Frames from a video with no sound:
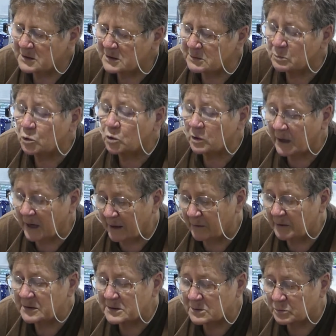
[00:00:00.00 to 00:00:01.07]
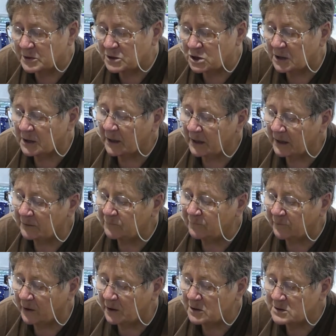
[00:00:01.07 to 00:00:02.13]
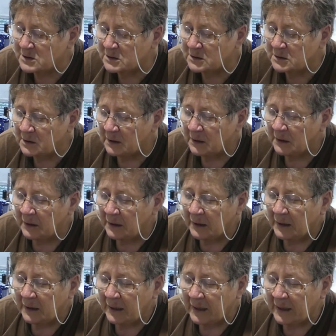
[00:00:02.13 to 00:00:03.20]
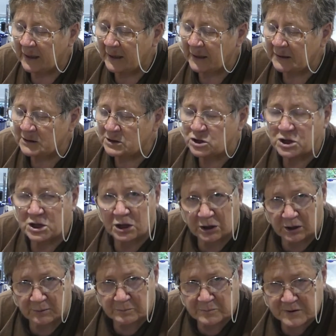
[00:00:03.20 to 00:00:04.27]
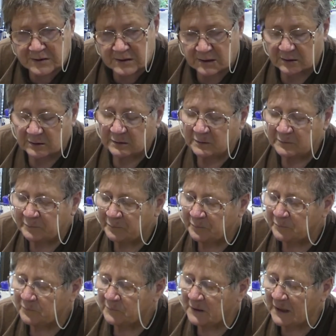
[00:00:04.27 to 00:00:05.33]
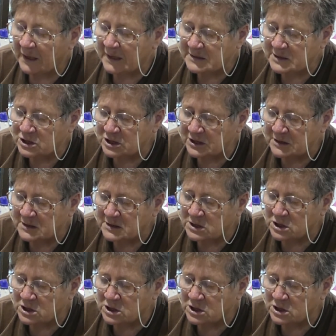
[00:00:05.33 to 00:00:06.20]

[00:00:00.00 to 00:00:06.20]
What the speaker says: more carrots which I had frozen, and turnips, last year's